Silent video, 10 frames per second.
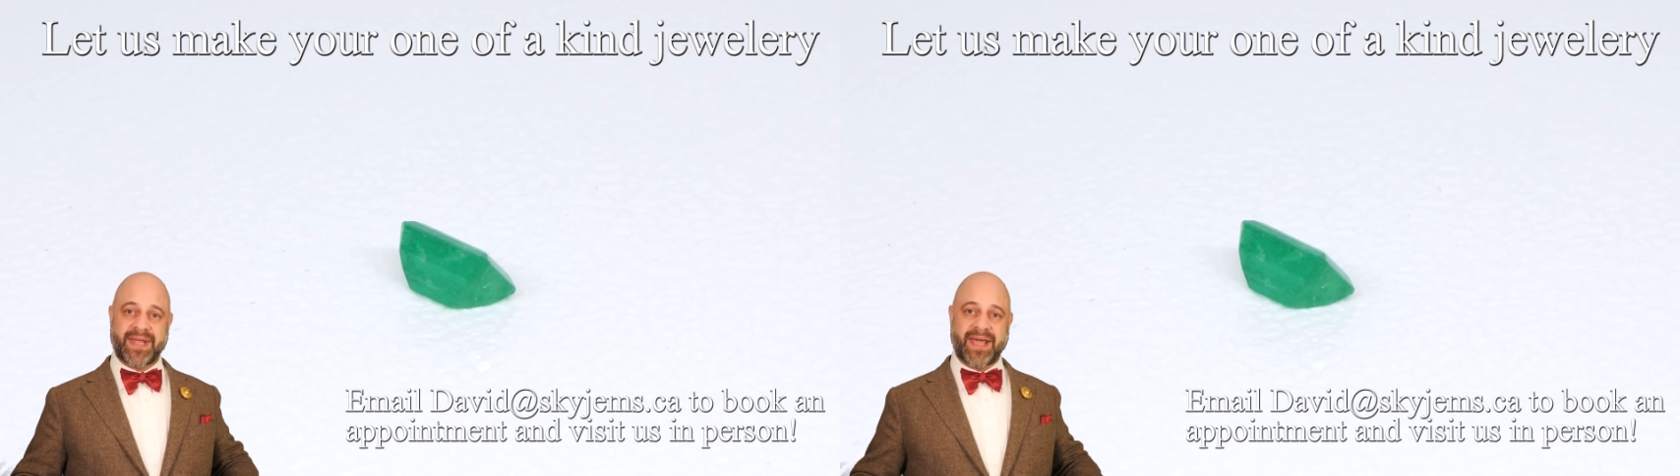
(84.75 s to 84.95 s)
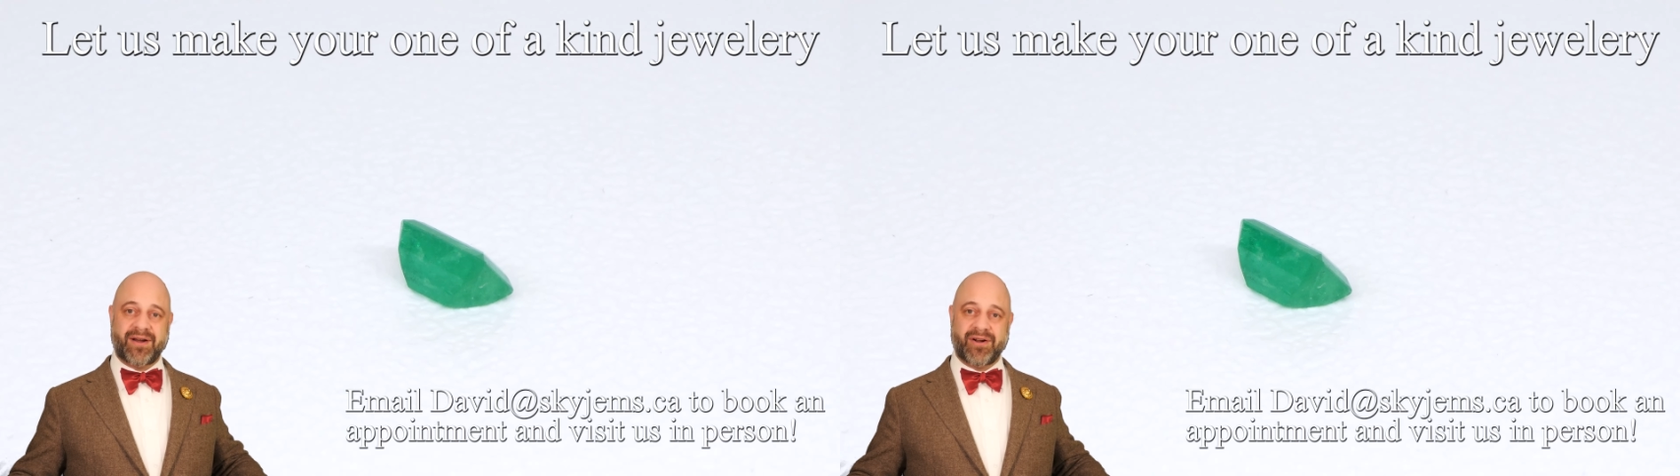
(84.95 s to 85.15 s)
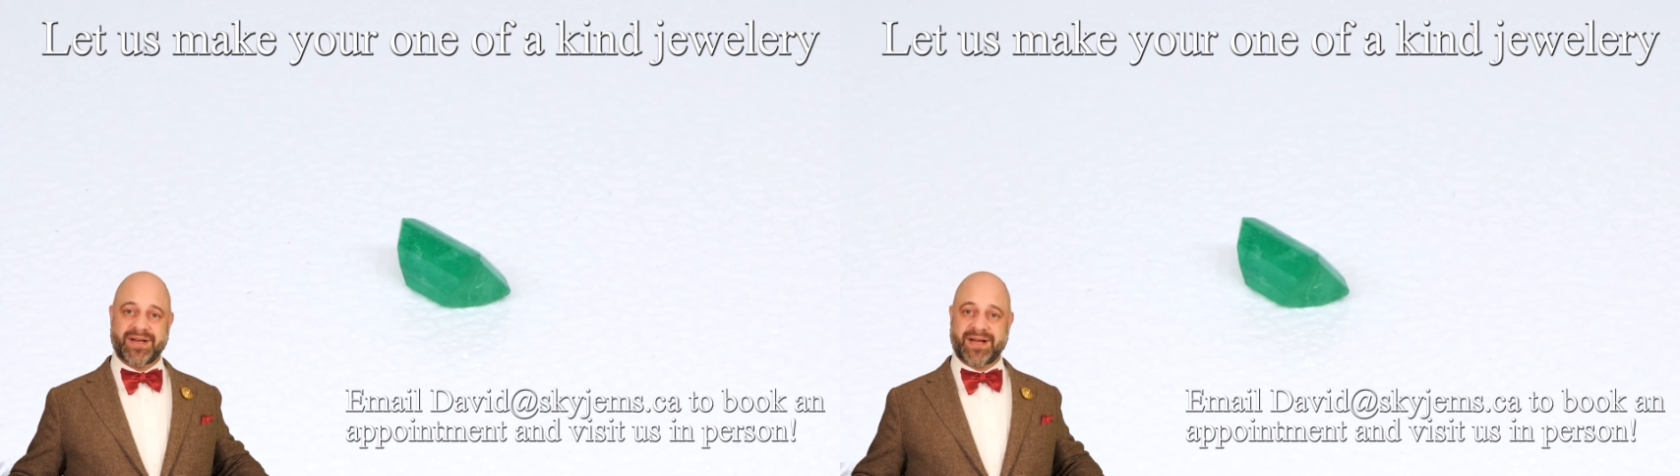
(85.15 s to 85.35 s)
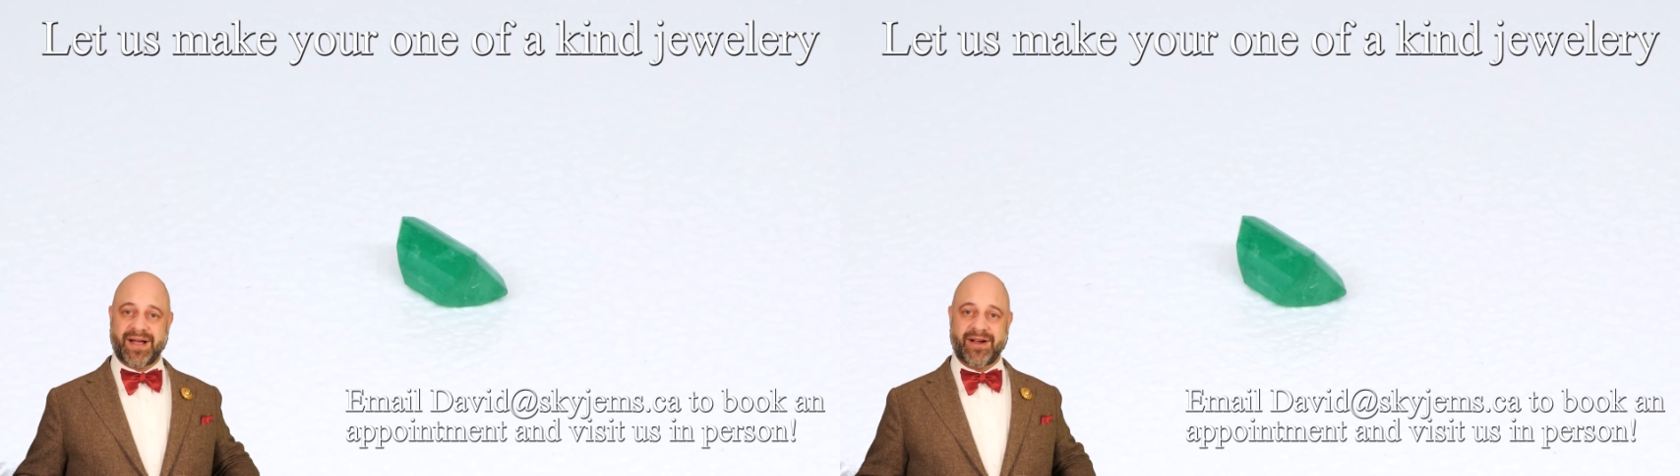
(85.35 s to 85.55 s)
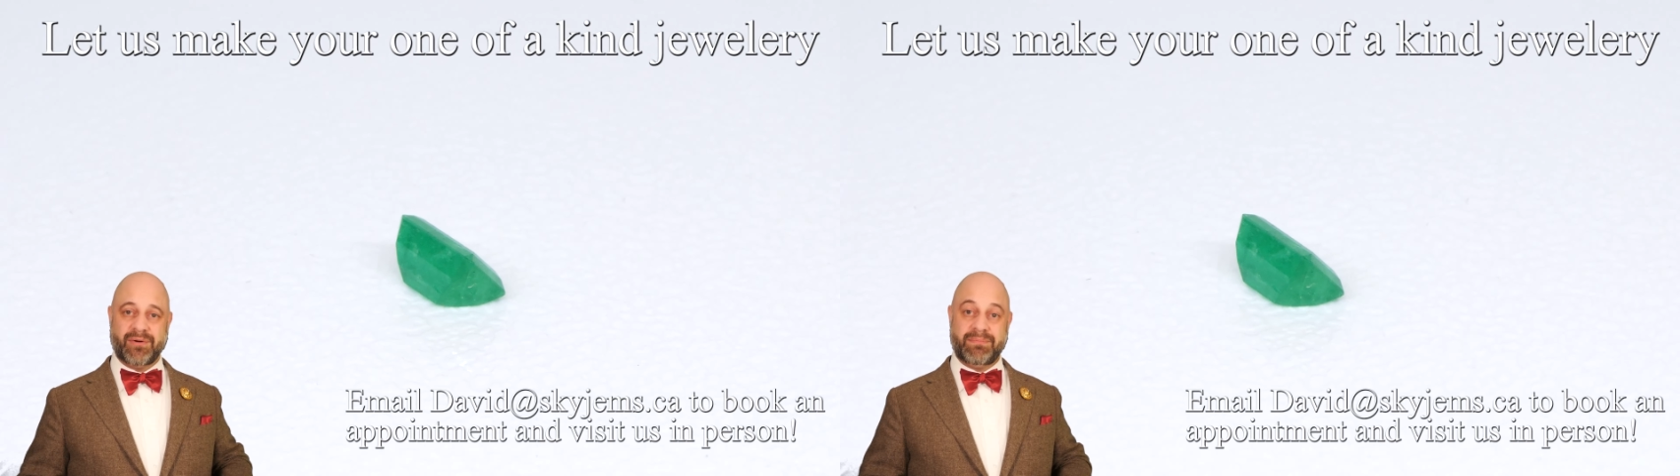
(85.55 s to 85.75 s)
and our
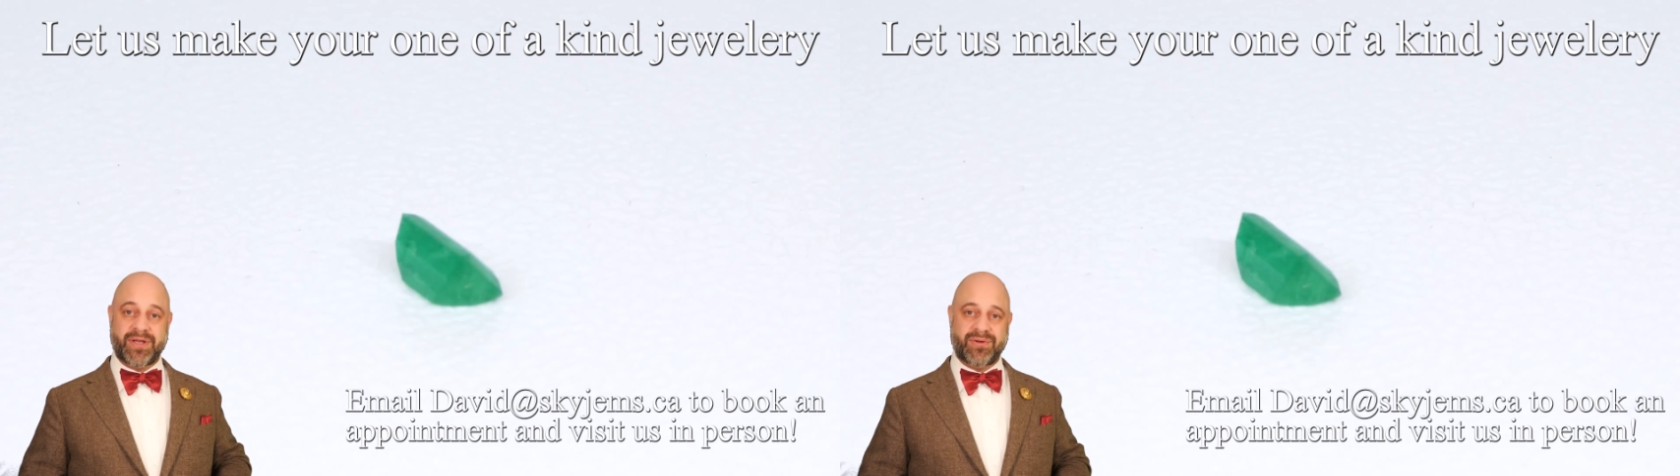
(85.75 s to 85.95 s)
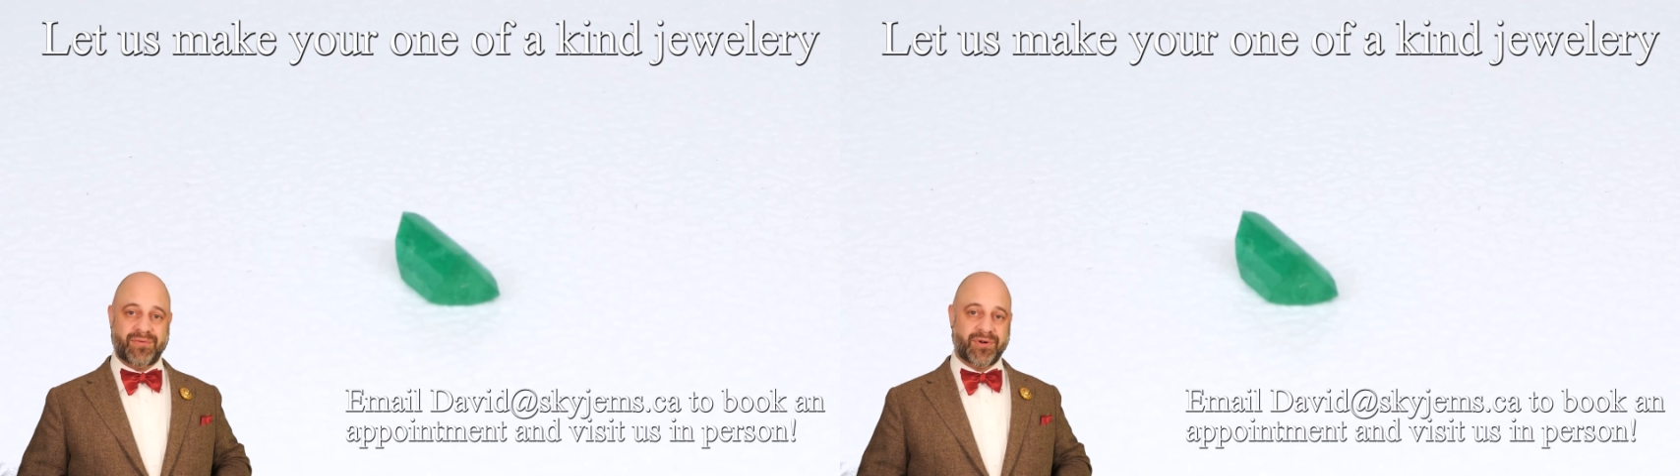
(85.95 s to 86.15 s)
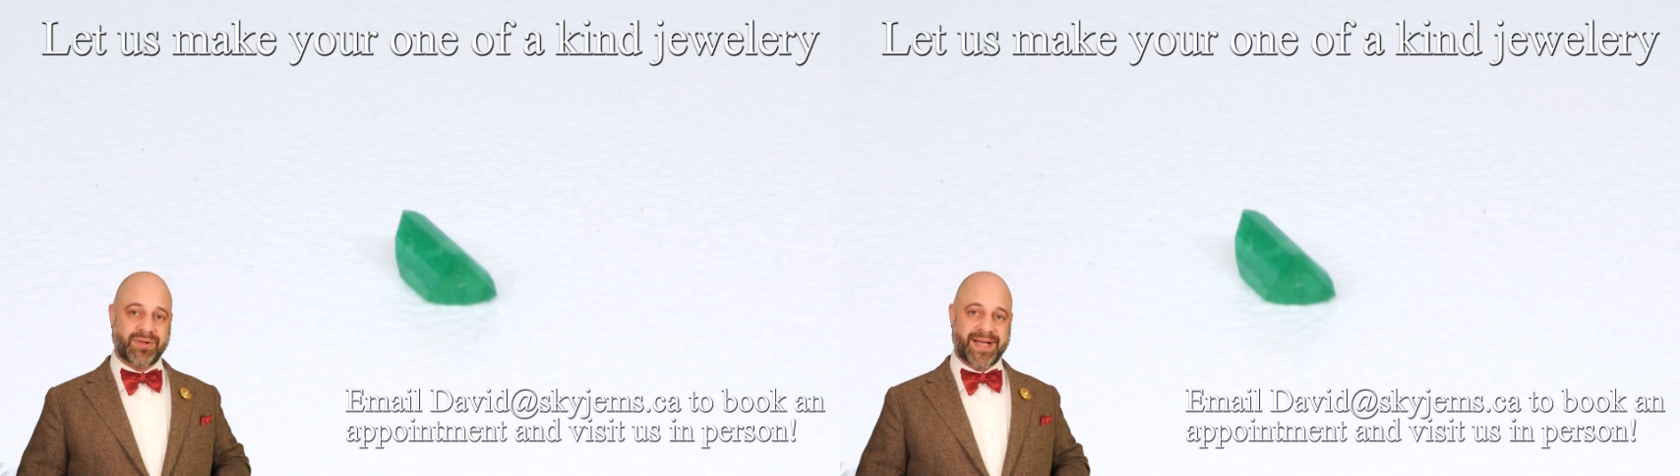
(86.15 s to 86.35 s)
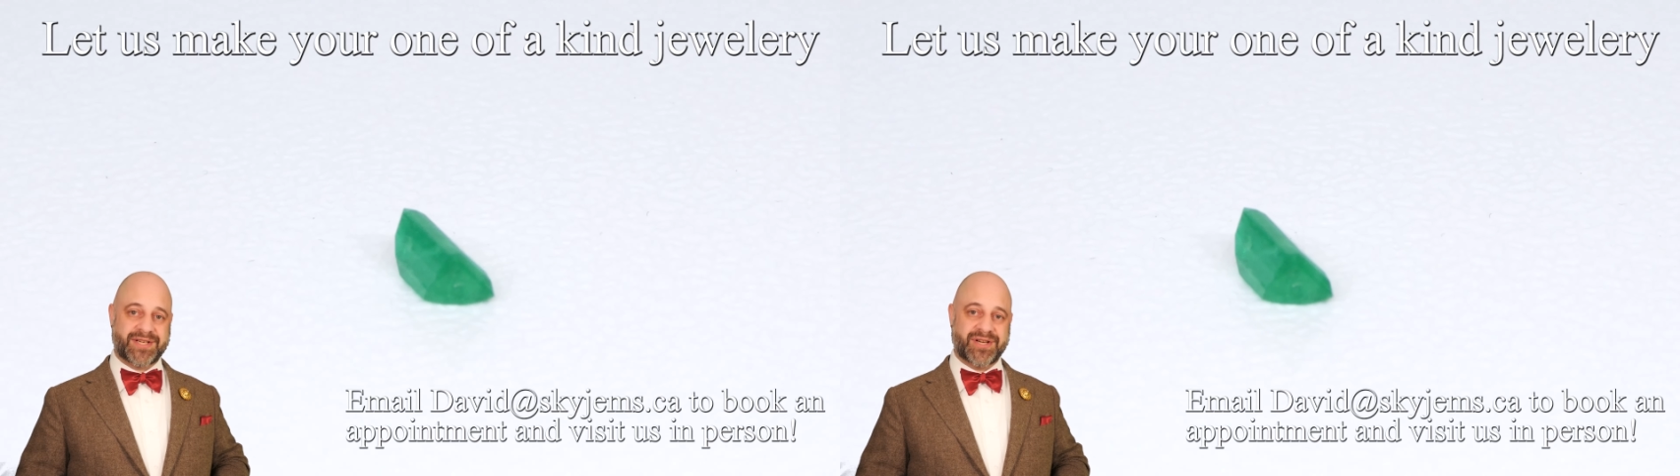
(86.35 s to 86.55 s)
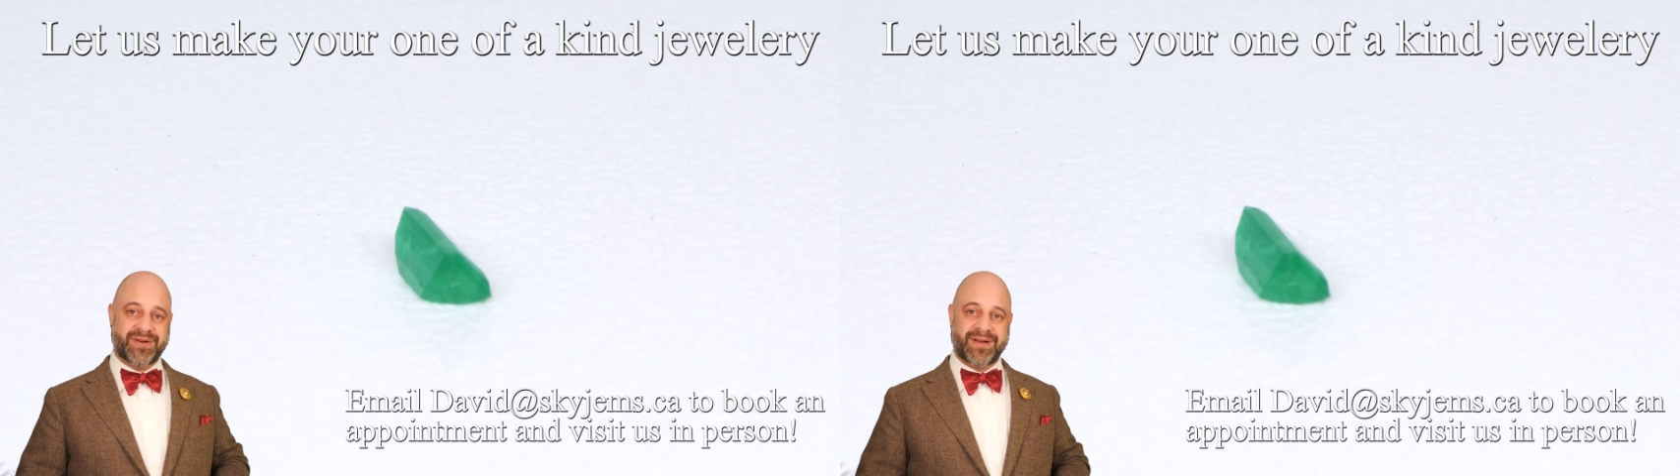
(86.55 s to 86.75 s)
entire beautiful
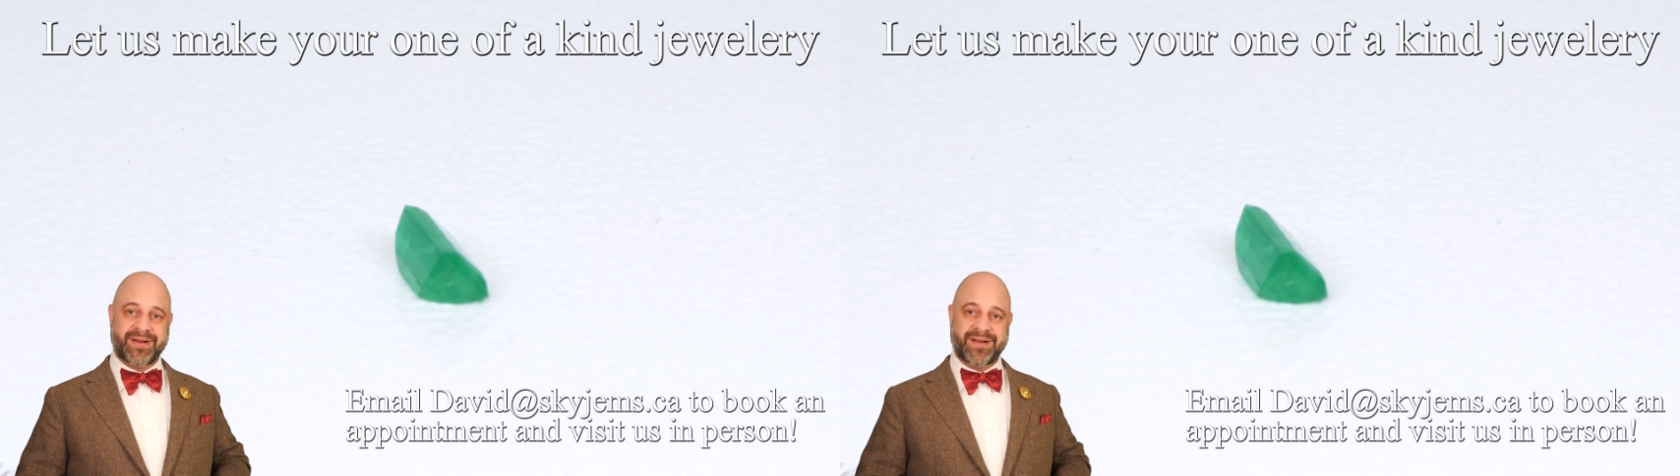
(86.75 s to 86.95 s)
collection